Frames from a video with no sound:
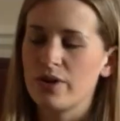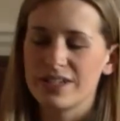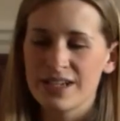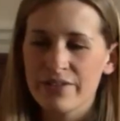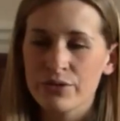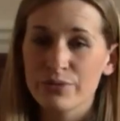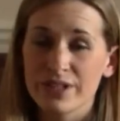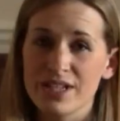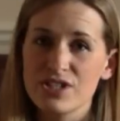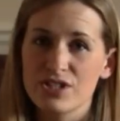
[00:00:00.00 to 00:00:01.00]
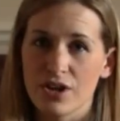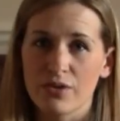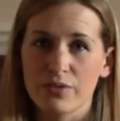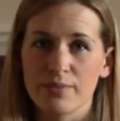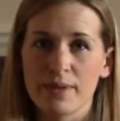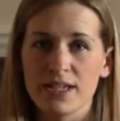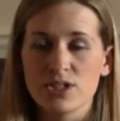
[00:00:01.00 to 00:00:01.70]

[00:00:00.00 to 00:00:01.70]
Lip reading: it never really stuck with me,